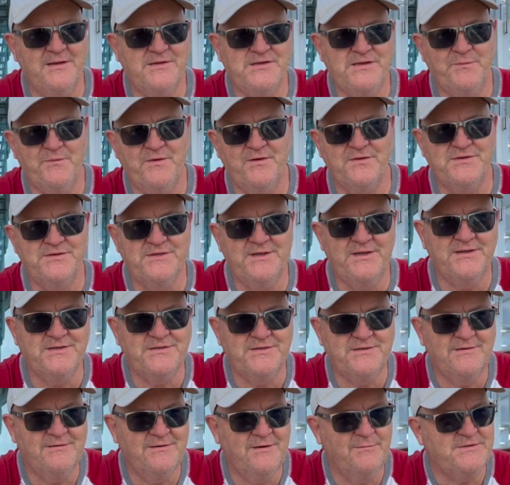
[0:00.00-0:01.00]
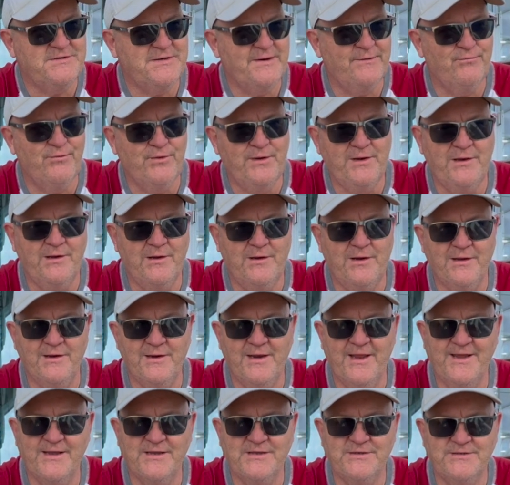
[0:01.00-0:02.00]
in some of those seats. You must have really long
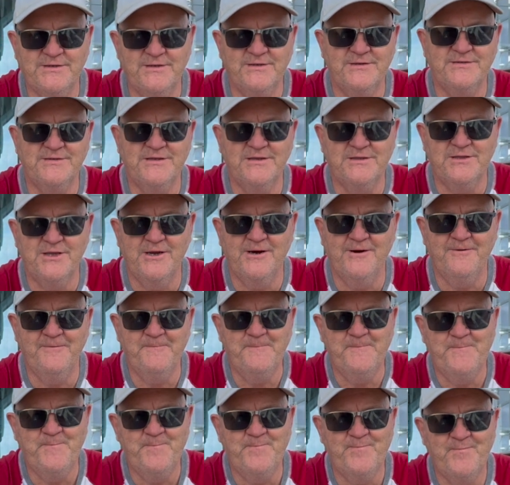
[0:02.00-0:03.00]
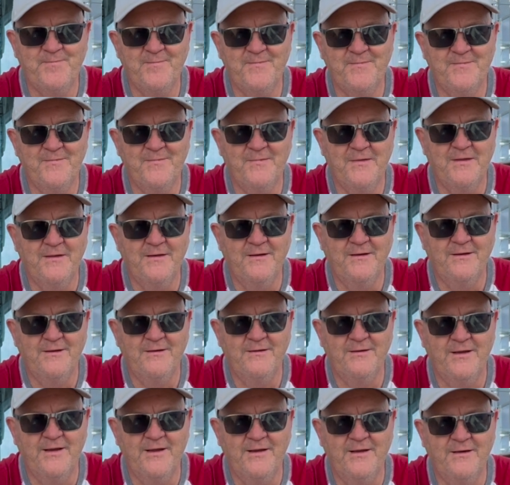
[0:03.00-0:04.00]
legs to sit there.
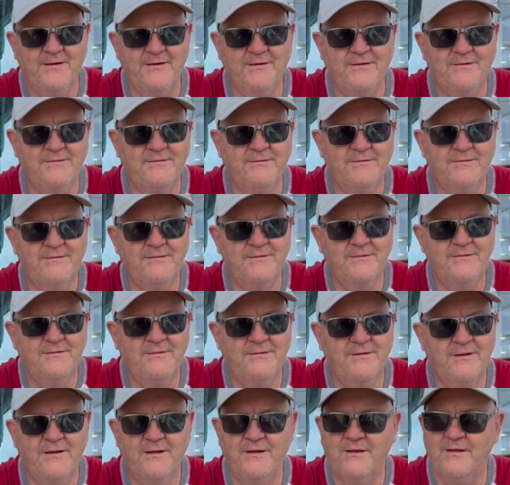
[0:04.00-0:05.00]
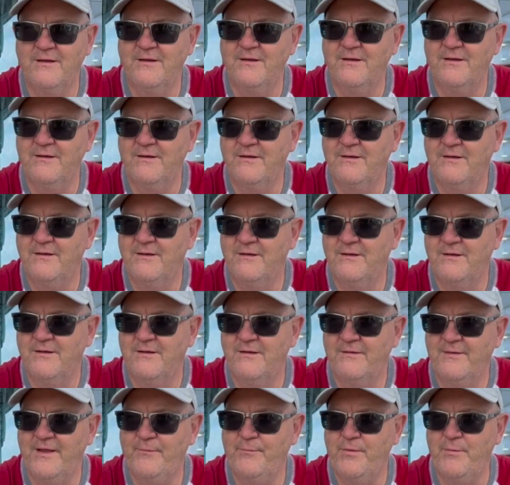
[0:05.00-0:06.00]
Yeah. Uh,
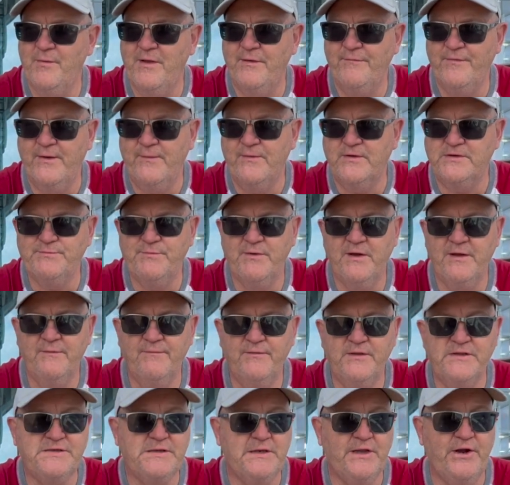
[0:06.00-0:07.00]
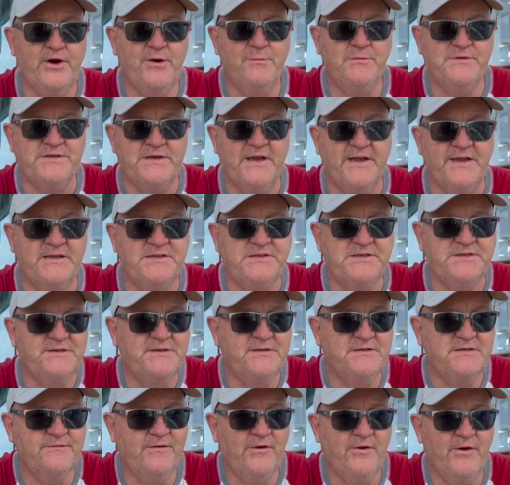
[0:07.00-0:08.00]
That'd be my favorite spot. The solarium's nice.
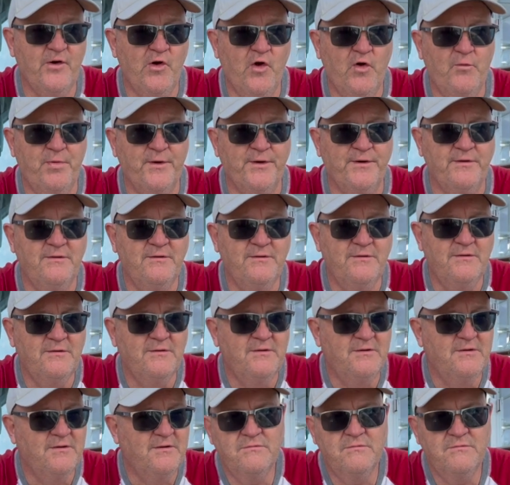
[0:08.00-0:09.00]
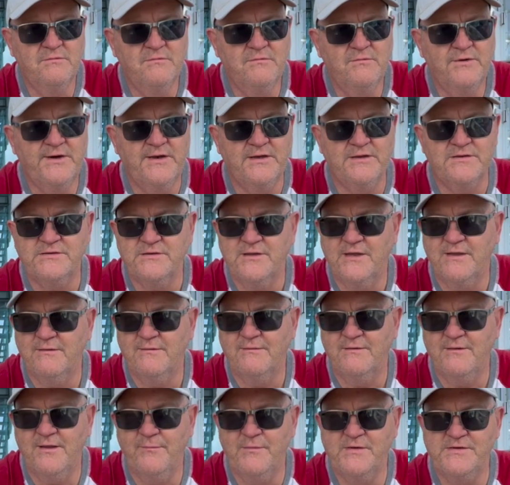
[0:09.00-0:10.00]
It's very open. What else?
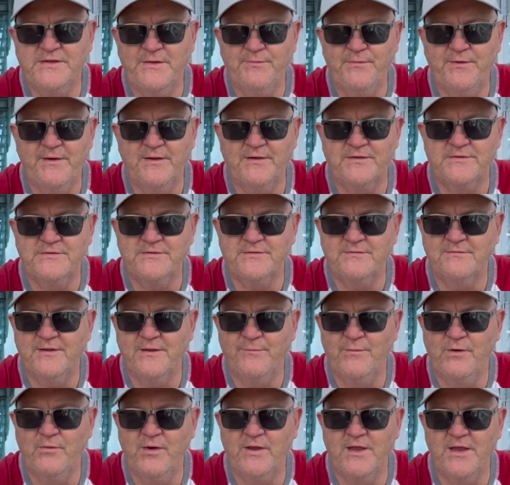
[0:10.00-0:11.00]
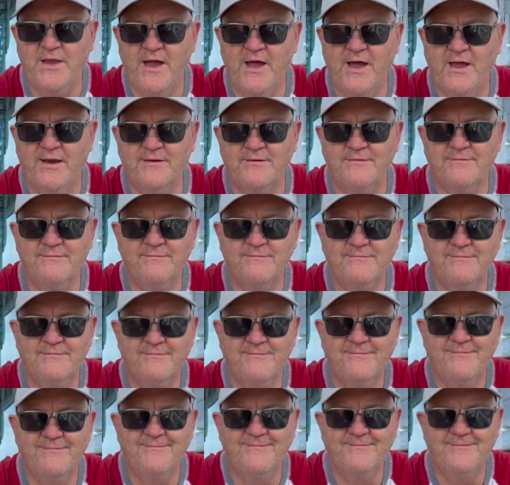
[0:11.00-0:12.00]
Give me something else. Give me what you got.
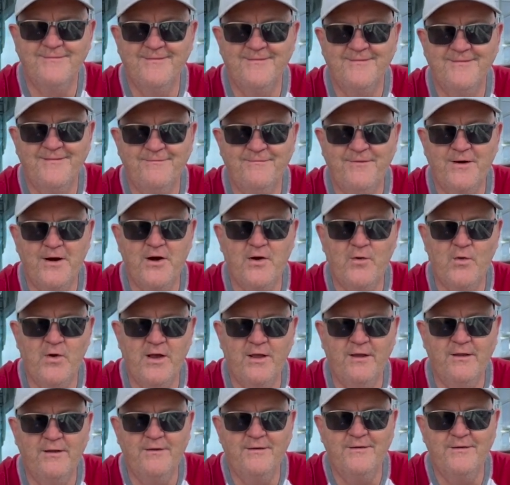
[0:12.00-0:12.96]
Fire away.